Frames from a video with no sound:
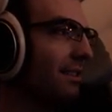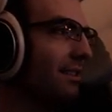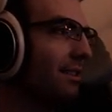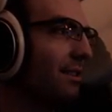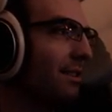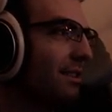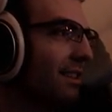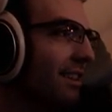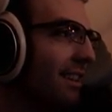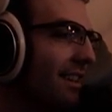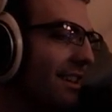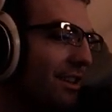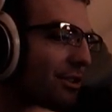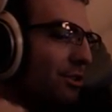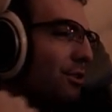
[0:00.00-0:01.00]
You're
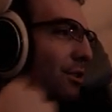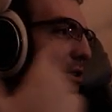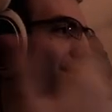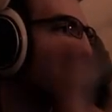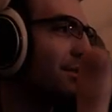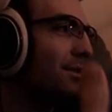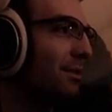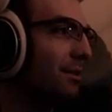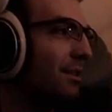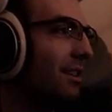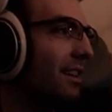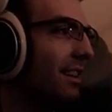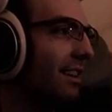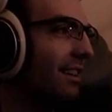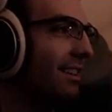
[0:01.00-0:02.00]
just along for the
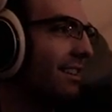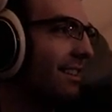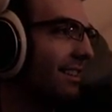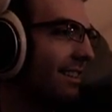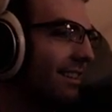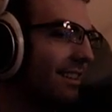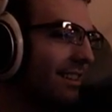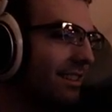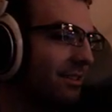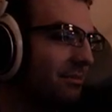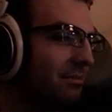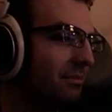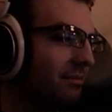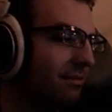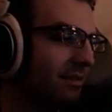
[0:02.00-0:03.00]
ride.
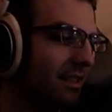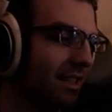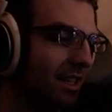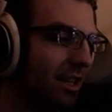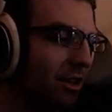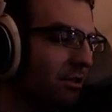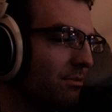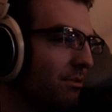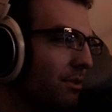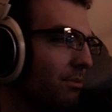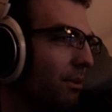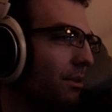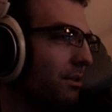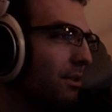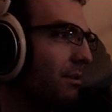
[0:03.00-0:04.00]
You're
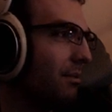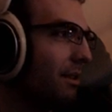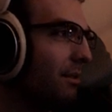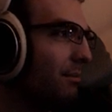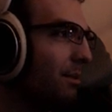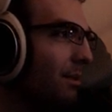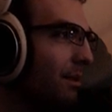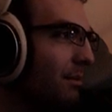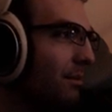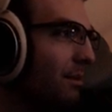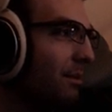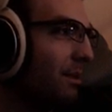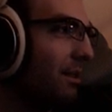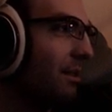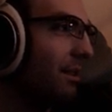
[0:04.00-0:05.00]
supposed to be important, but
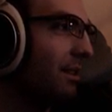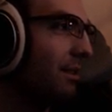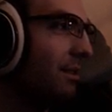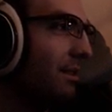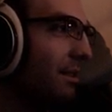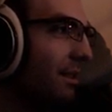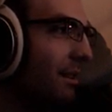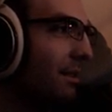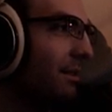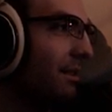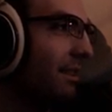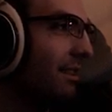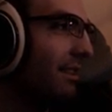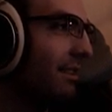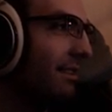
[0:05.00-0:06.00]
what do you actually do, you
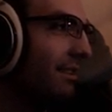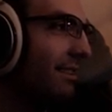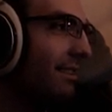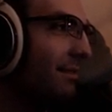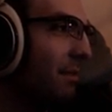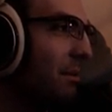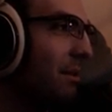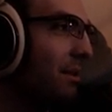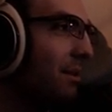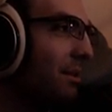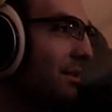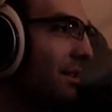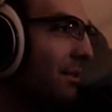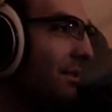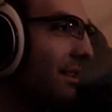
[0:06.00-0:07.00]
know? Maybe you do
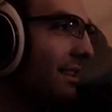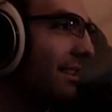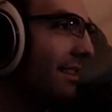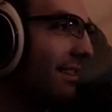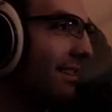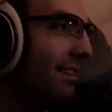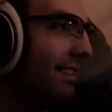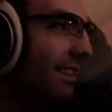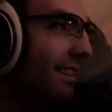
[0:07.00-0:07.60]
stuff later.